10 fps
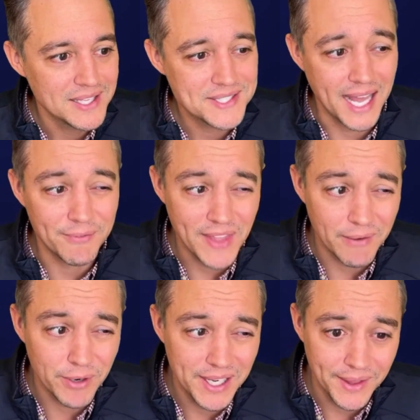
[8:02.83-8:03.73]
sign up for that
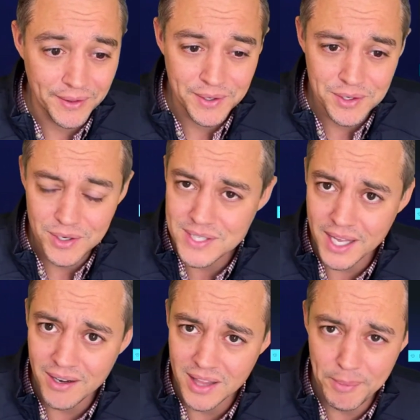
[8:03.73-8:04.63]
free daily
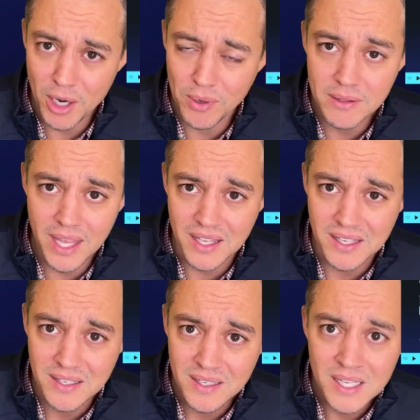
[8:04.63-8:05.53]
newsletter, and let me know what you think.
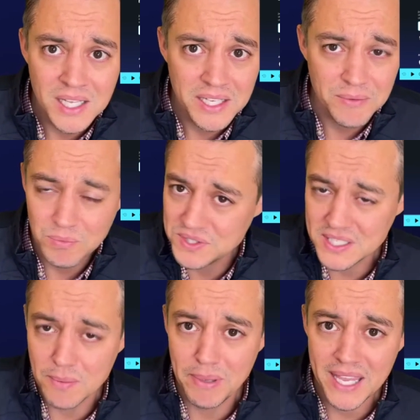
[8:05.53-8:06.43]
Is this
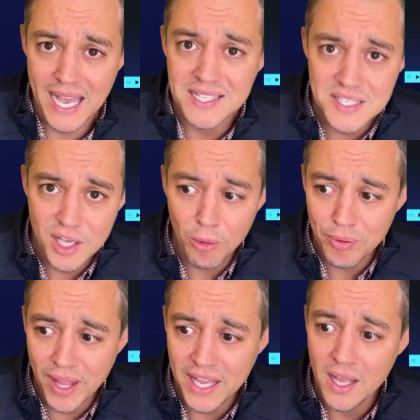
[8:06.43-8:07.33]
a big SEO
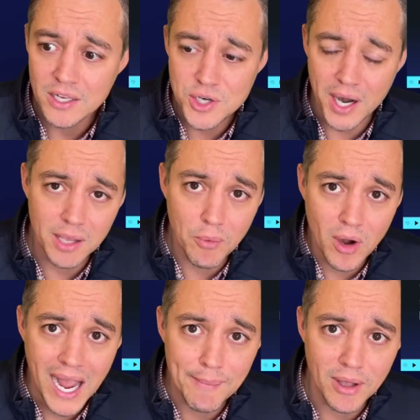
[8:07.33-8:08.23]
play trying to get more
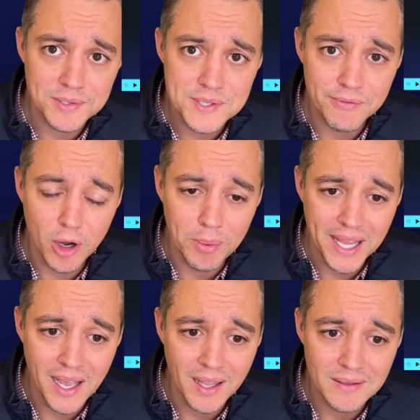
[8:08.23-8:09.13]
eyeballs for
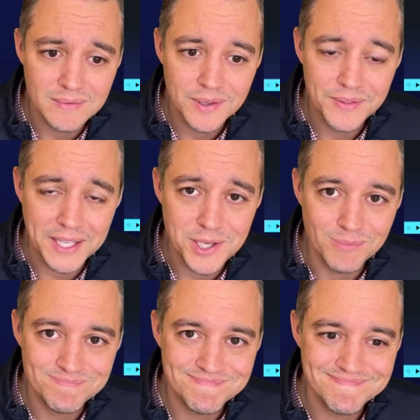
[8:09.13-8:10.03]
OpenAI? Thanks,
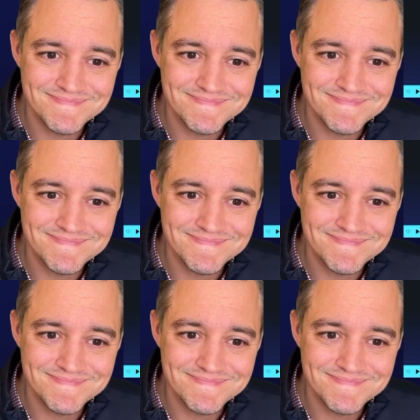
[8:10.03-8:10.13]
y'all.